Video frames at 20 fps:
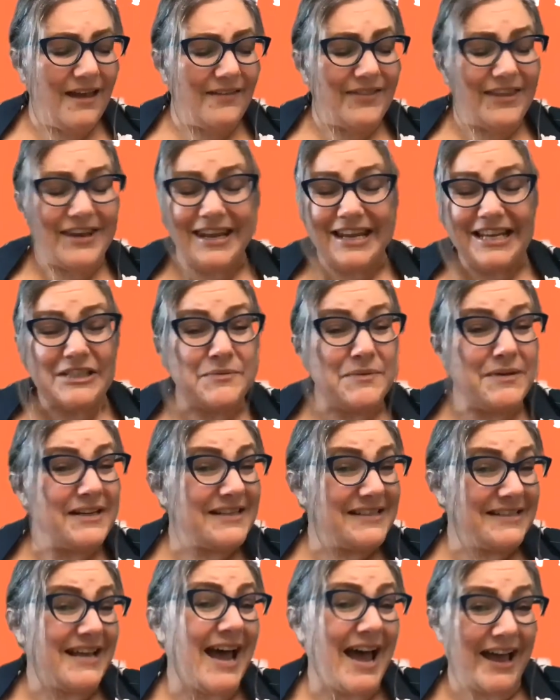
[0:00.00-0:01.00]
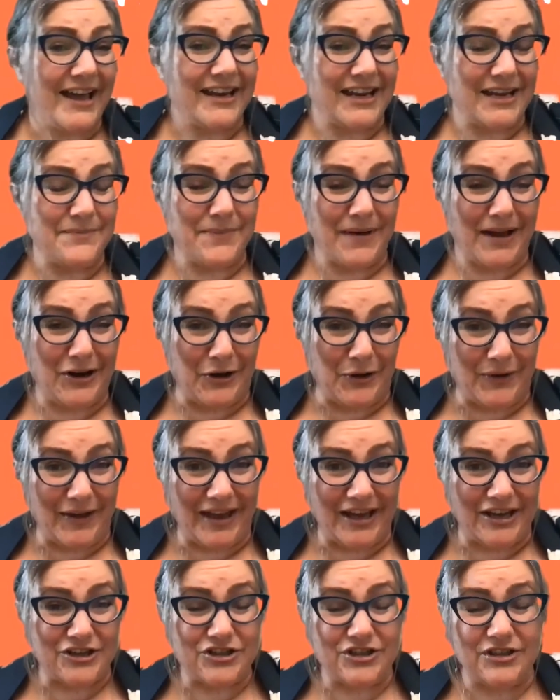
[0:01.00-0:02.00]
The next one is targeting by
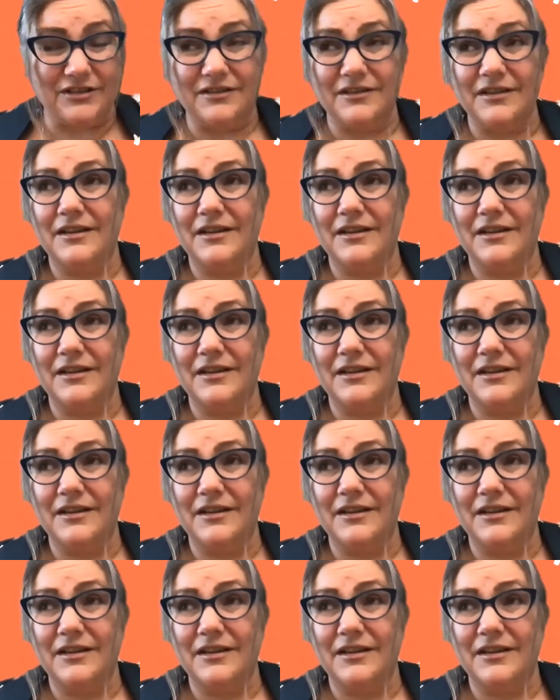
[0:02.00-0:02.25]
location.